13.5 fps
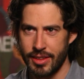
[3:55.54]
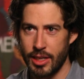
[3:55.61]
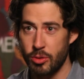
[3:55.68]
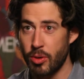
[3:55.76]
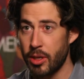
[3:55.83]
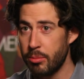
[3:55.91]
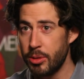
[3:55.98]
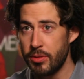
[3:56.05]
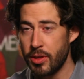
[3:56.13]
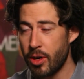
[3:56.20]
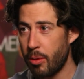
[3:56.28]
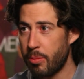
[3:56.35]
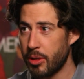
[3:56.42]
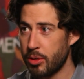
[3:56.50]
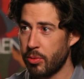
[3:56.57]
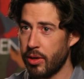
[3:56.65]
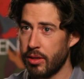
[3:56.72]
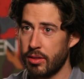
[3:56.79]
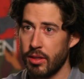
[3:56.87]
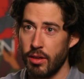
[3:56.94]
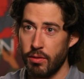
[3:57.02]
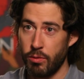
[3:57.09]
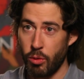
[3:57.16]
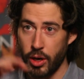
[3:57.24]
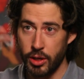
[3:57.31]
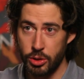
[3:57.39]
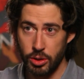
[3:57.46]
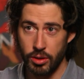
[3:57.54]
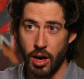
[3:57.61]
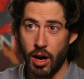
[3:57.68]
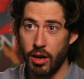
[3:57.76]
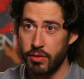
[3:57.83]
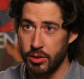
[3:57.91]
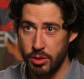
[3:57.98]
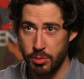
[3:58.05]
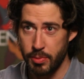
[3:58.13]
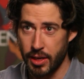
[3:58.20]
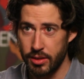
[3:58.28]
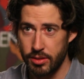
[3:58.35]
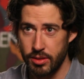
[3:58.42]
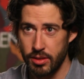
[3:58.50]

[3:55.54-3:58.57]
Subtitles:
That's why the movie opens with Voyager off in space.